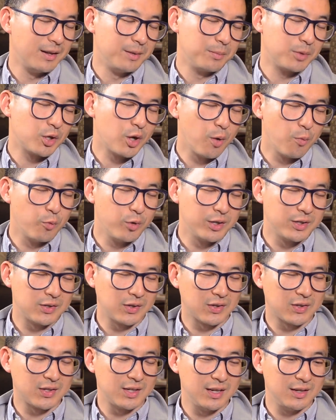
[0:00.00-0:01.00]
Psalm
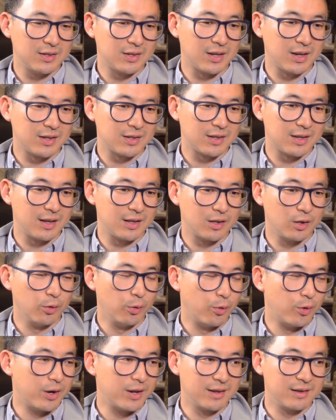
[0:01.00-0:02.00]
116 says that the
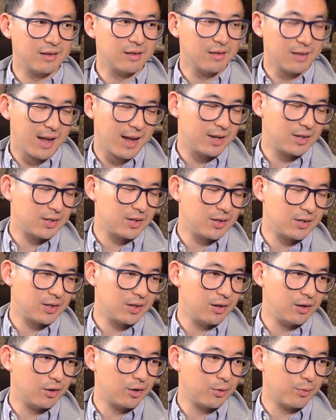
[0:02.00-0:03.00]
Lord inclines his
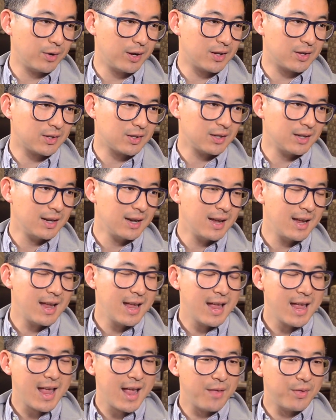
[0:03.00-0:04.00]
ear to us
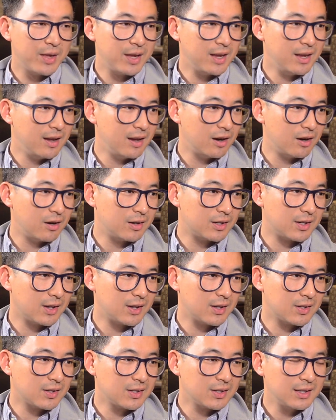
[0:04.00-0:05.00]
and that he hears
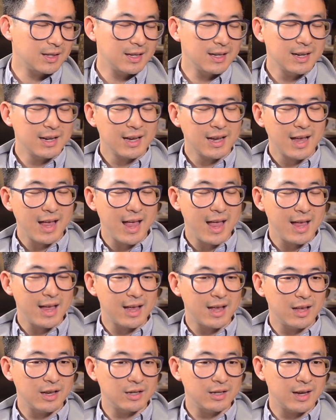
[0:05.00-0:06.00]
us.
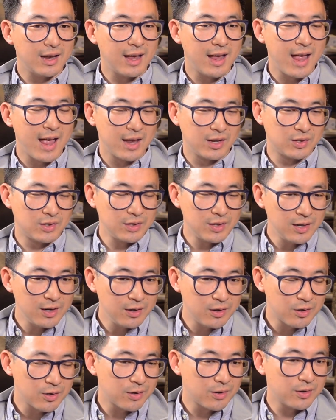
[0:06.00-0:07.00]
And as
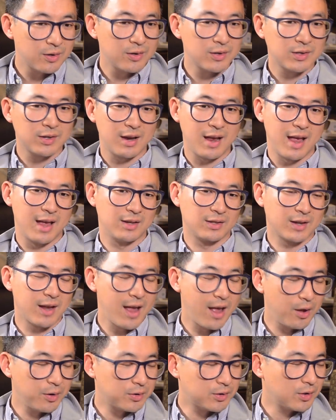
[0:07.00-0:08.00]
teachers, as
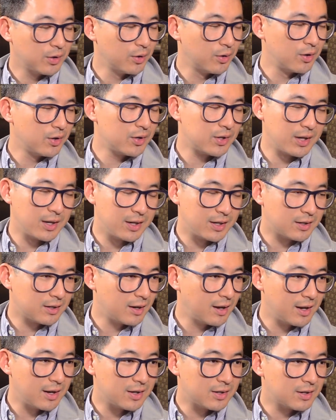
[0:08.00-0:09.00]
counselors,
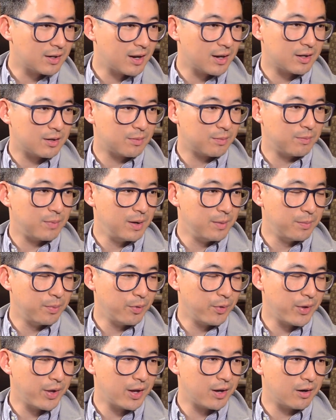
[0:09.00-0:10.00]
as
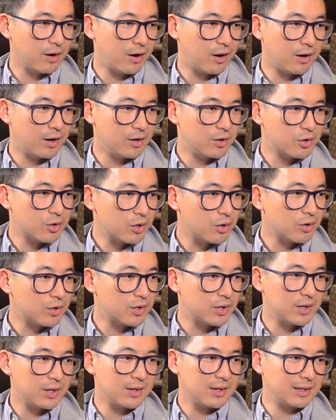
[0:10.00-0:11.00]
people that are in
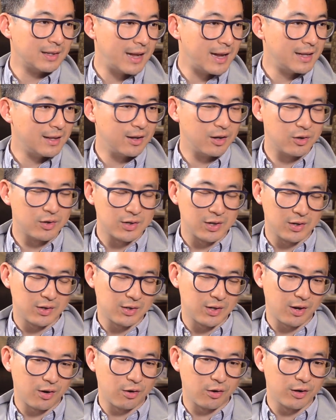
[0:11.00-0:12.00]
churches, lay leaders,
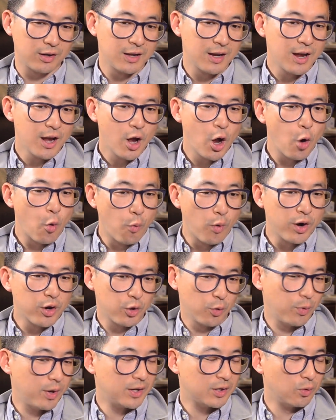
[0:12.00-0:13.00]
etc., one of
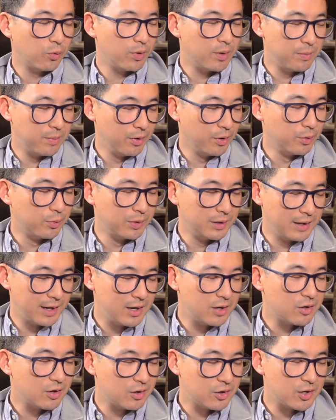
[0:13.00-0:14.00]
the ways that we build
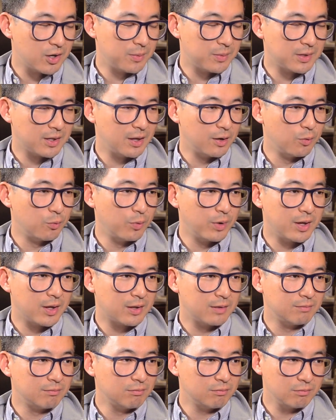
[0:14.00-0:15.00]
relationships then with,
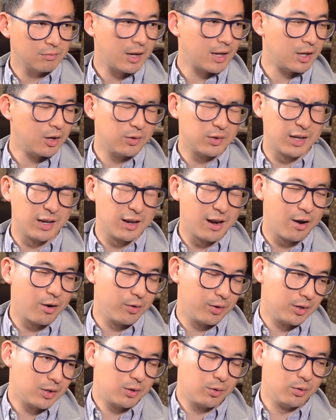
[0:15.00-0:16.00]
like you said, not
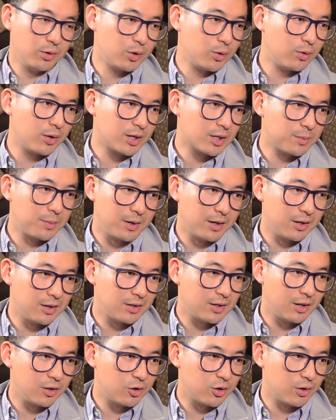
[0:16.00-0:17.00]
only students who are
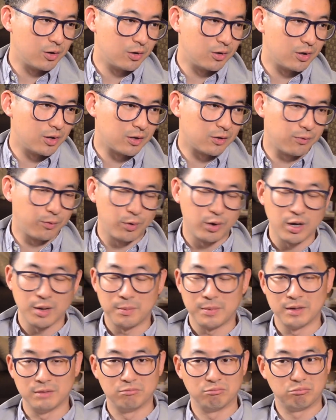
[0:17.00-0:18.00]
experiencing gender dysphoria,
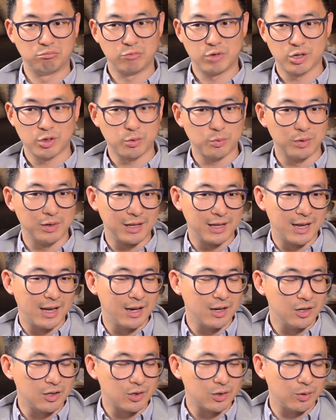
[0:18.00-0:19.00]
but just really
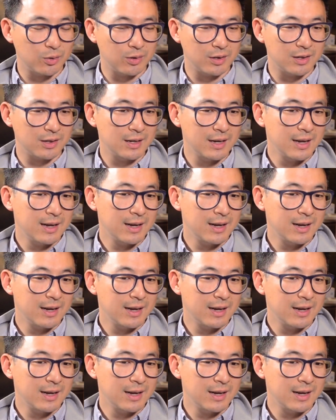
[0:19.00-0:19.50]
any student,